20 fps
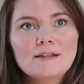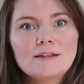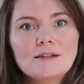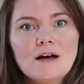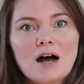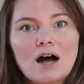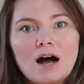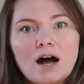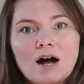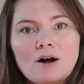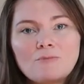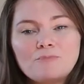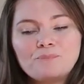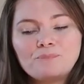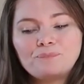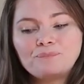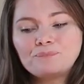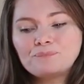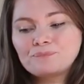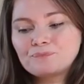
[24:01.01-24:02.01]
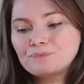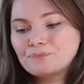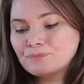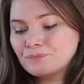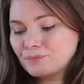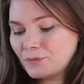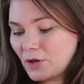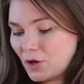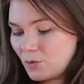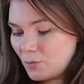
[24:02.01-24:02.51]
um,
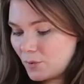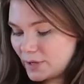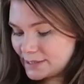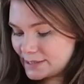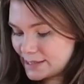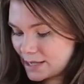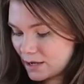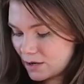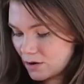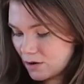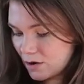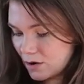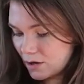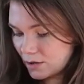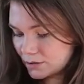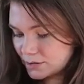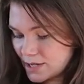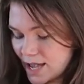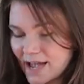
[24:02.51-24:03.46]
what's that called?